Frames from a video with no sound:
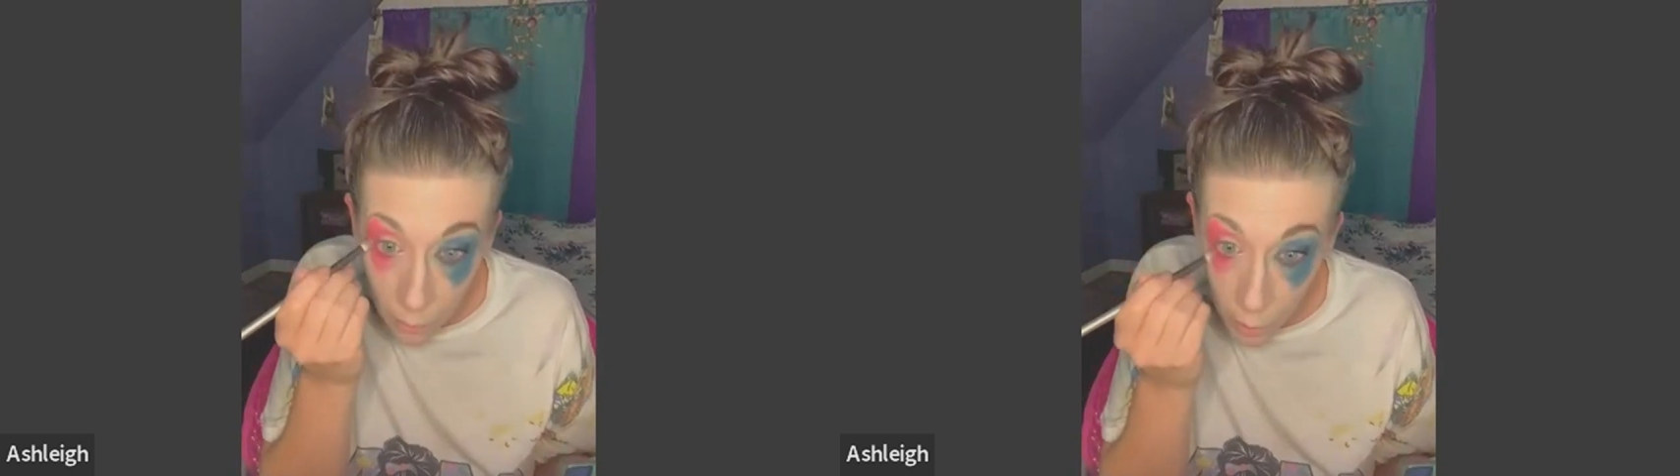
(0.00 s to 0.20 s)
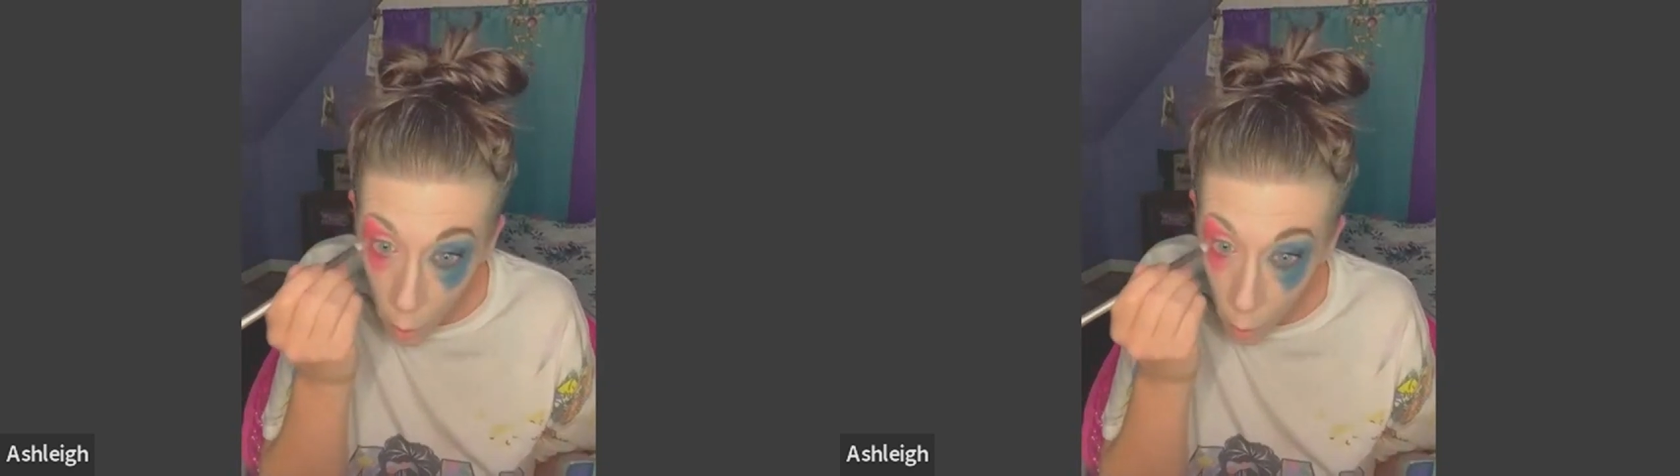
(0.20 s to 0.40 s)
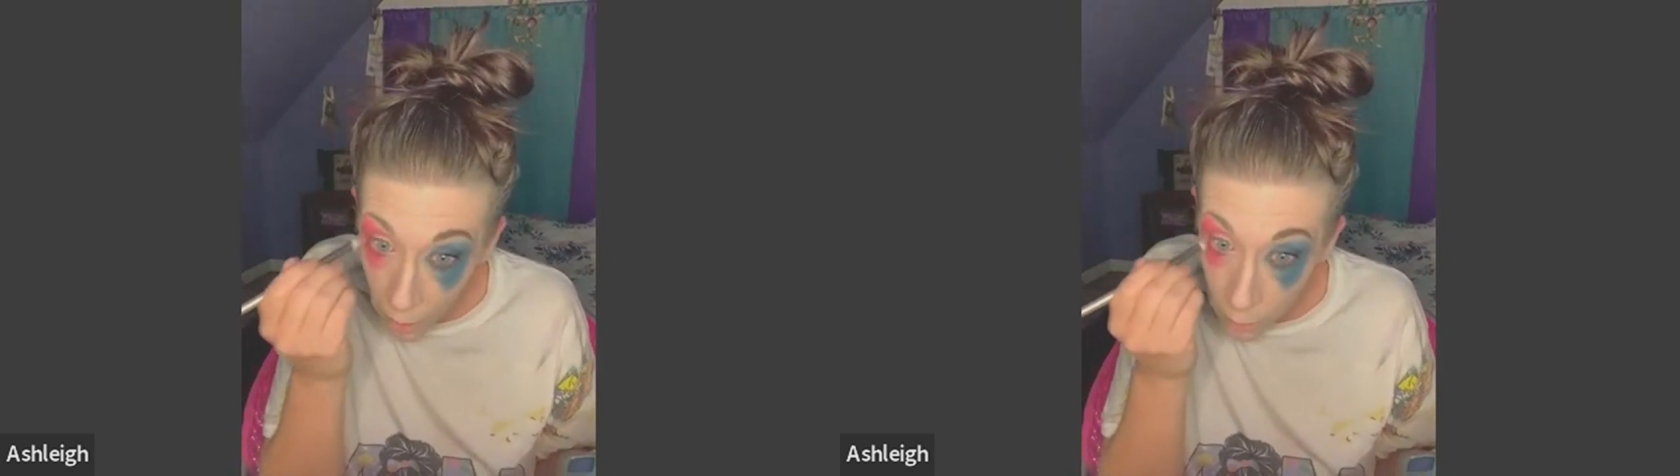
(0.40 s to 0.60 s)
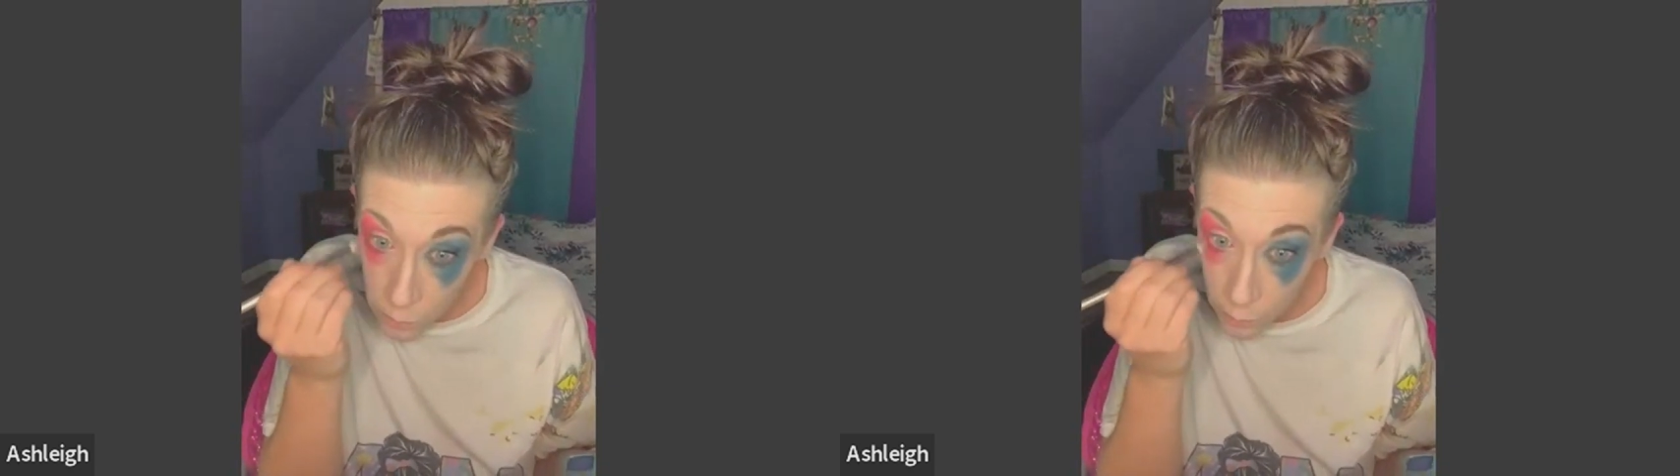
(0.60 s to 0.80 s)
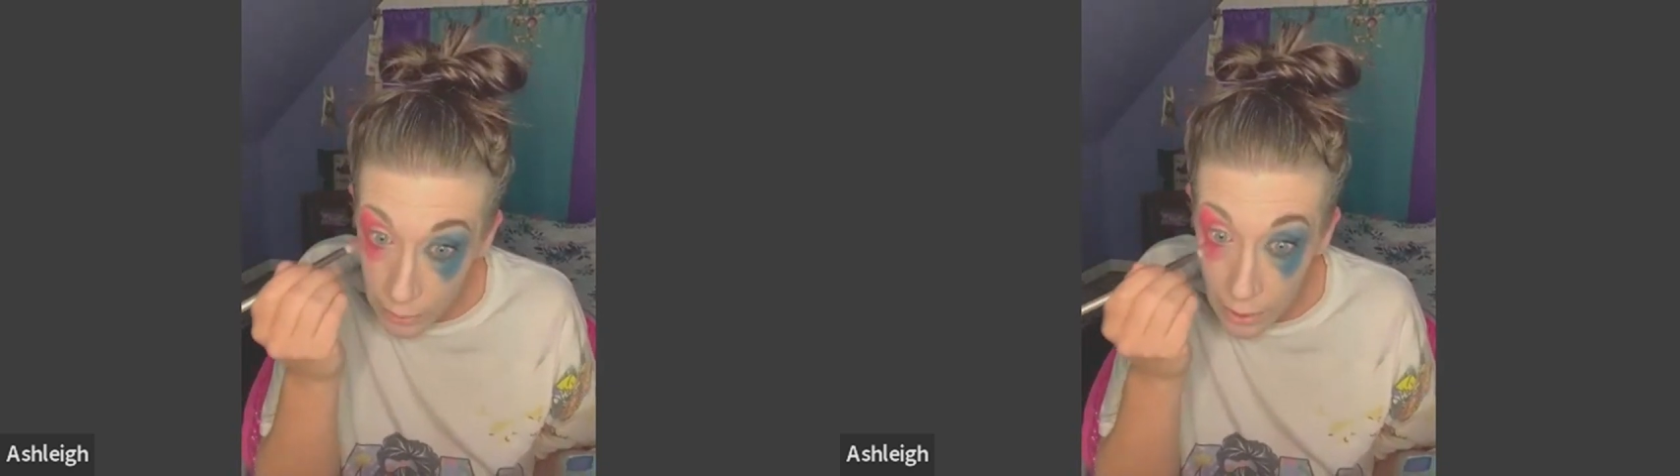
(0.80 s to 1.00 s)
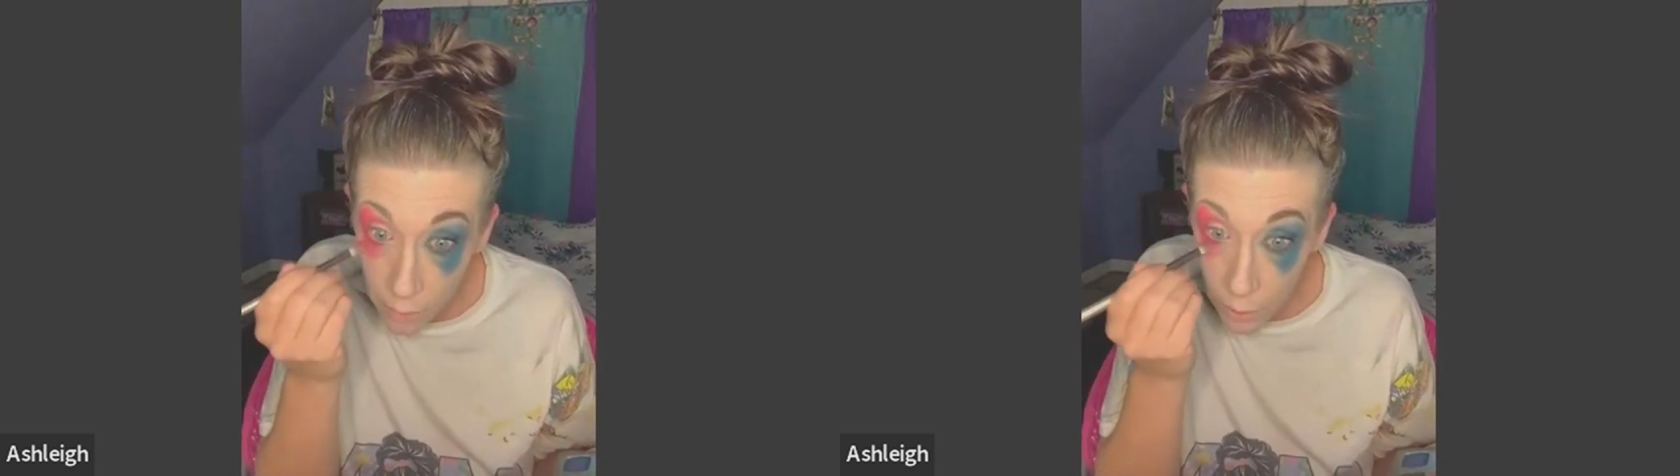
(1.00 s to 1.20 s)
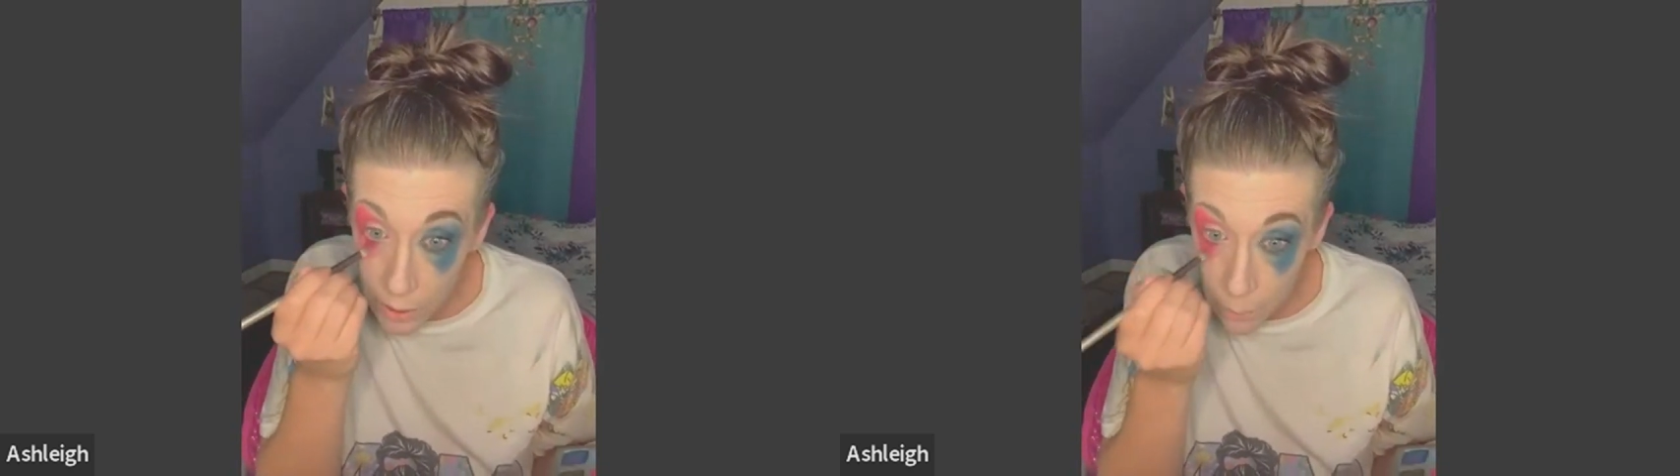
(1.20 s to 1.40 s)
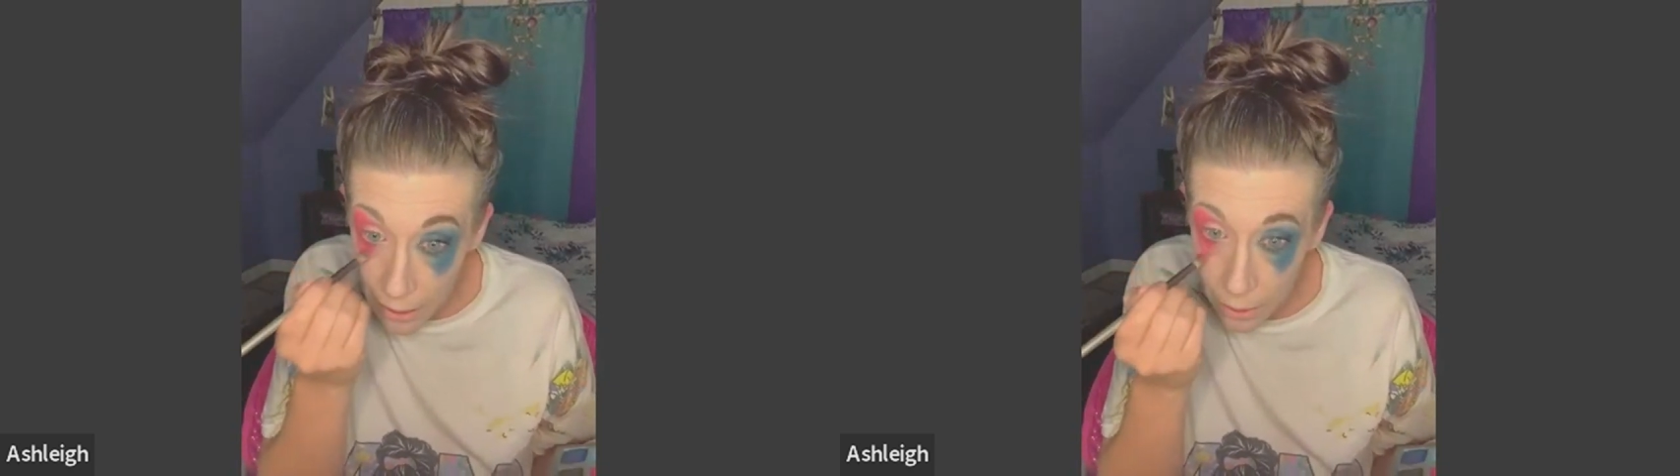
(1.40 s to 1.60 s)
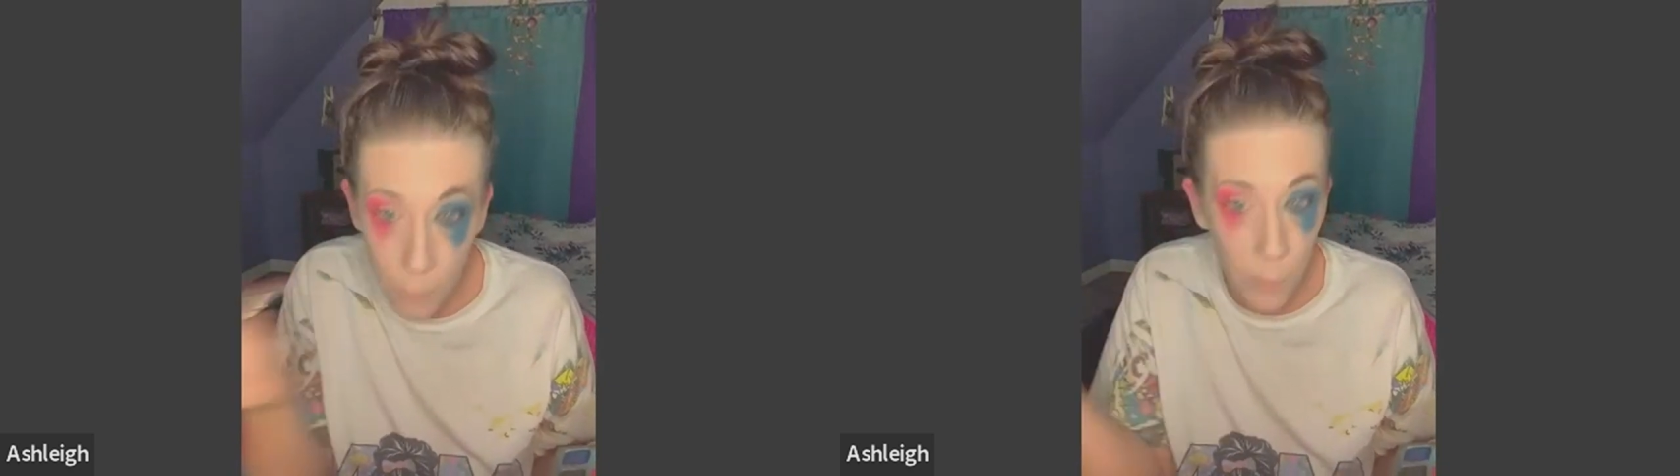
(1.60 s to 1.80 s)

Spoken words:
even though I was really never into makeup